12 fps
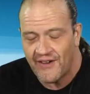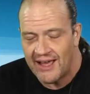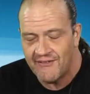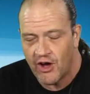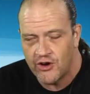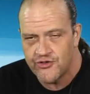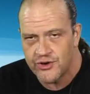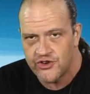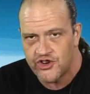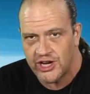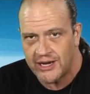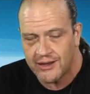
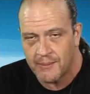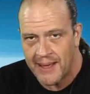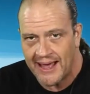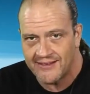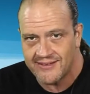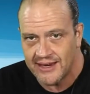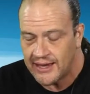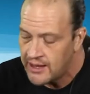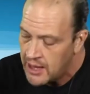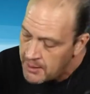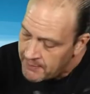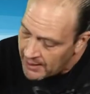500 sheet
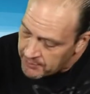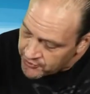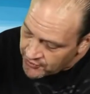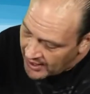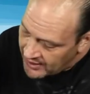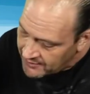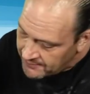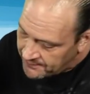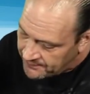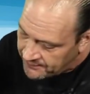capacity paper tray.